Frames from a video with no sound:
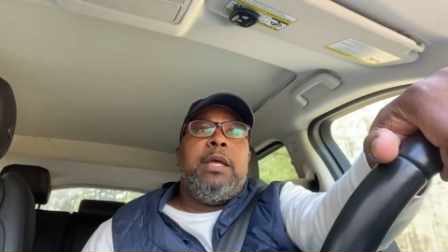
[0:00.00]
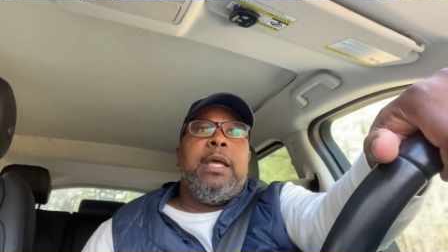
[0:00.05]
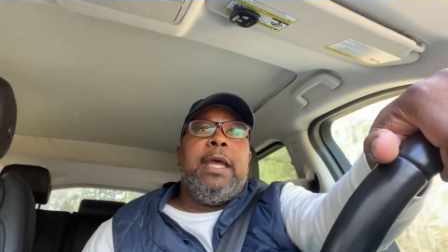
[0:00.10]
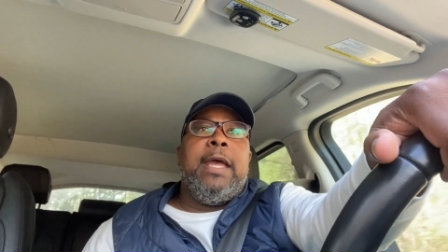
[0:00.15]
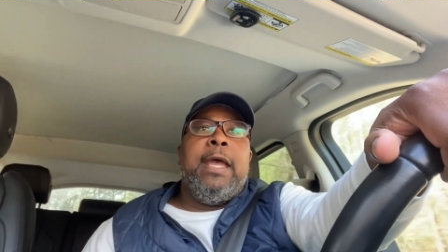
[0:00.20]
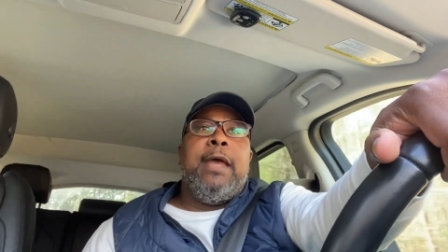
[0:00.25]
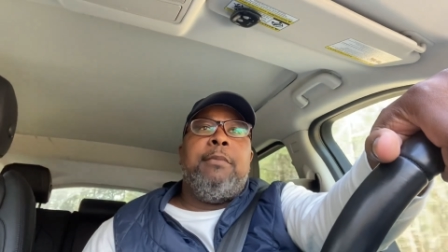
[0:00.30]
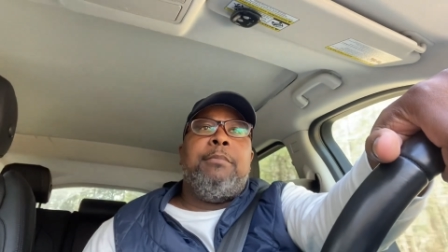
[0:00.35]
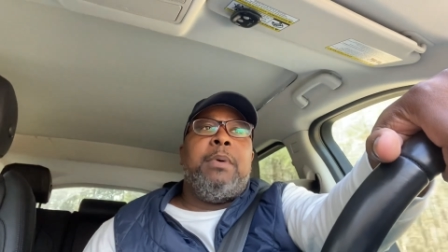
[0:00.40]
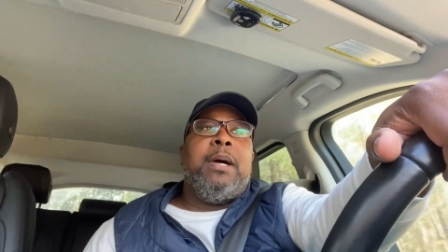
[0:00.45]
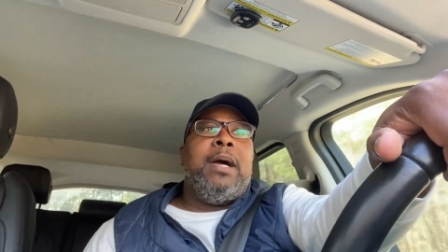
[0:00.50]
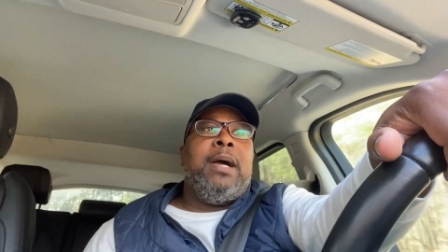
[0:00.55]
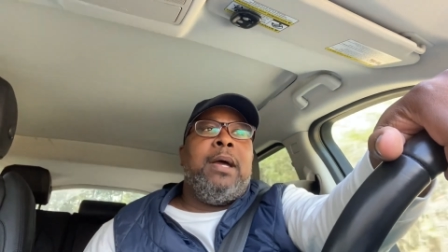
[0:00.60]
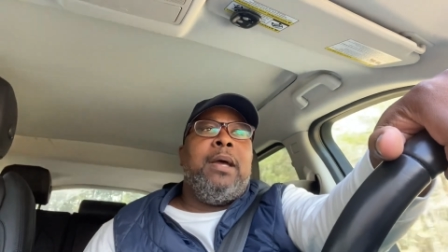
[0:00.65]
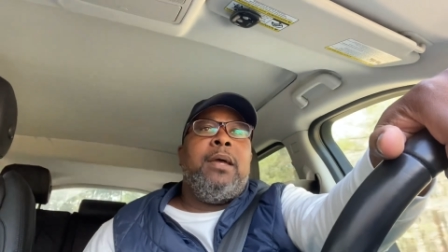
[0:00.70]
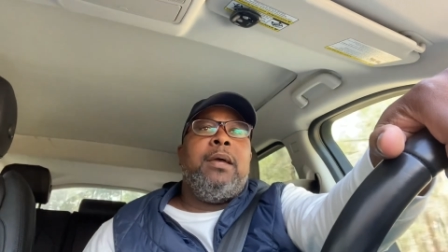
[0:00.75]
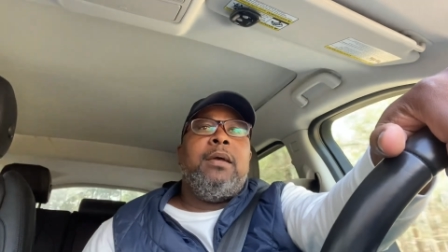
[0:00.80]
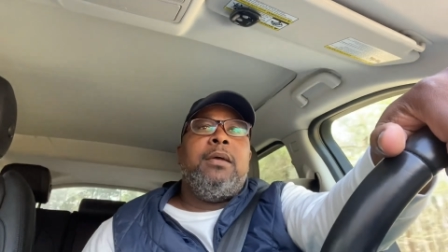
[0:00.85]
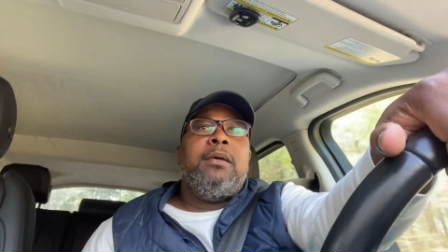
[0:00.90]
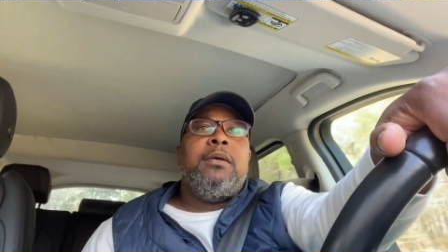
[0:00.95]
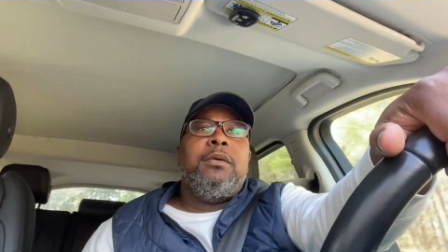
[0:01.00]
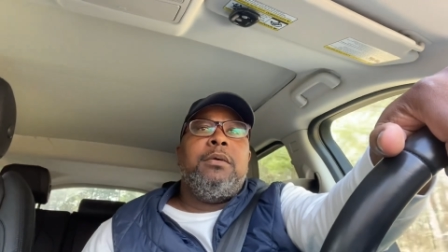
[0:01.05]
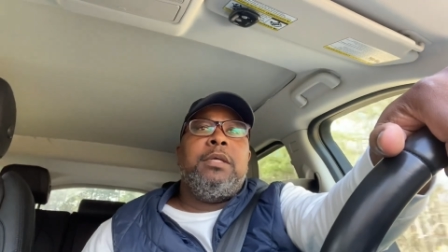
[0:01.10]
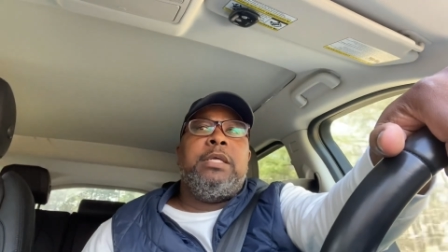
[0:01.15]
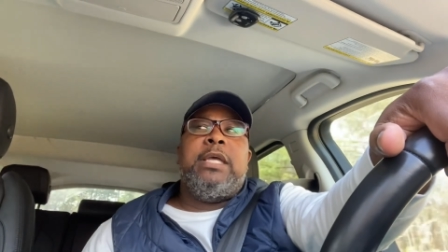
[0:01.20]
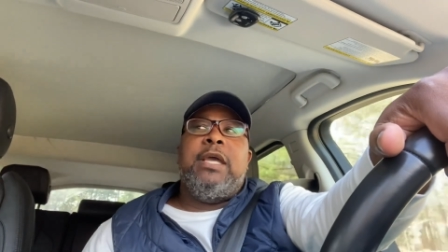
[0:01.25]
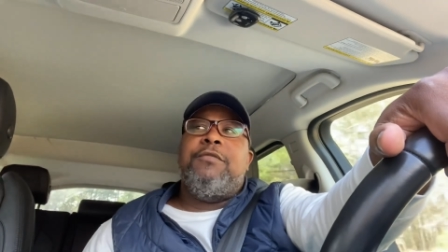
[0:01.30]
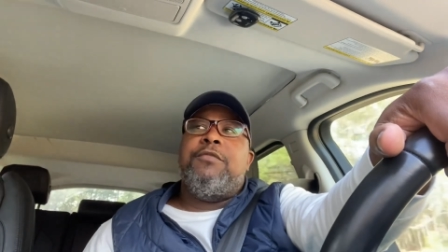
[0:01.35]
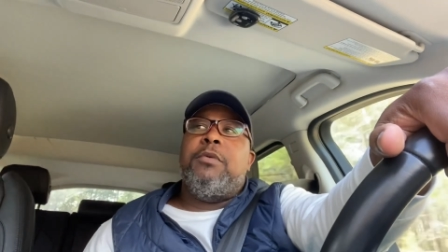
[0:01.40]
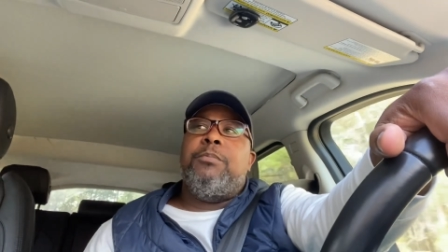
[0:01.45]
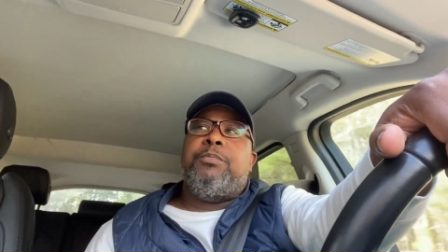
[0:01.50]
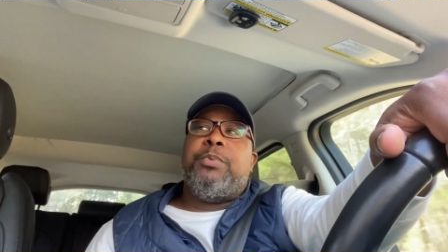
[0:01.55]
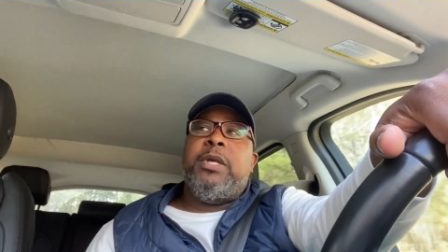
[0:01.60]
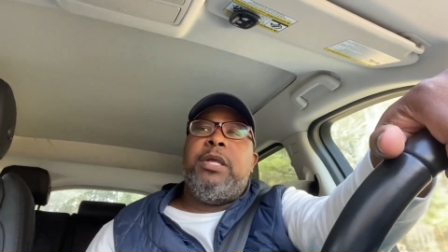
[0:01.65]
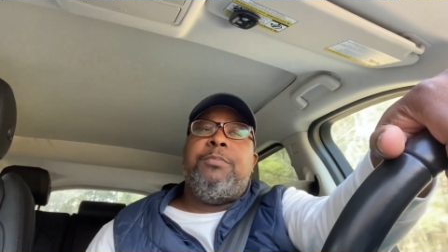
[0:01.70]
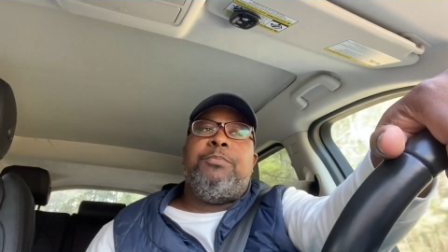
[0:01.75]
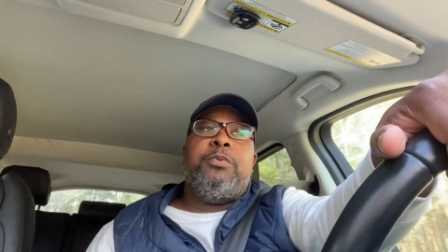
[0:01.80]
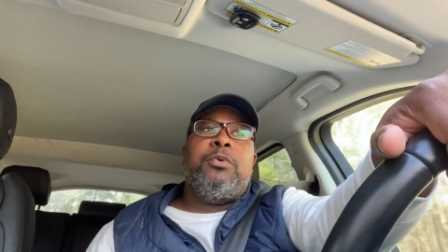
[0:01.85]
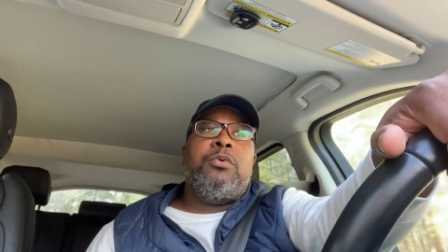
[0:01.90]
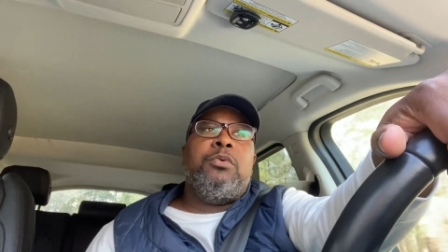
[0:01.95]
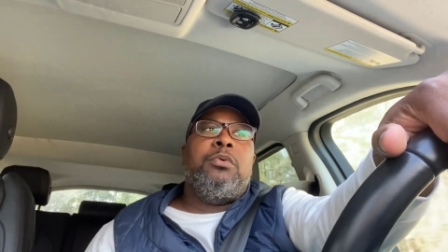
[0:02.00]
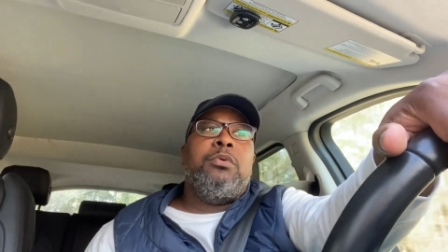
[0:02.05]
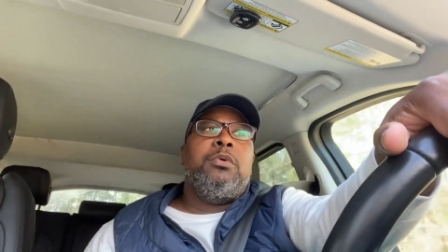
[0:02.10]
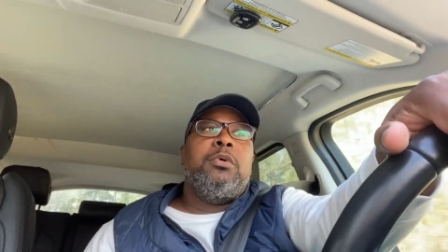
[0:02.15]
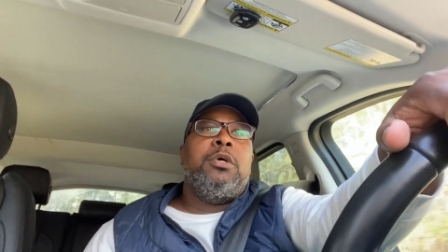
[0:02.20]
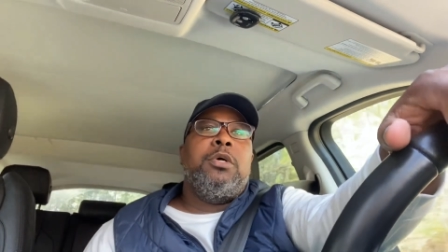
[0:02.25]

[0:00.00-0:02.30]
Am I giving people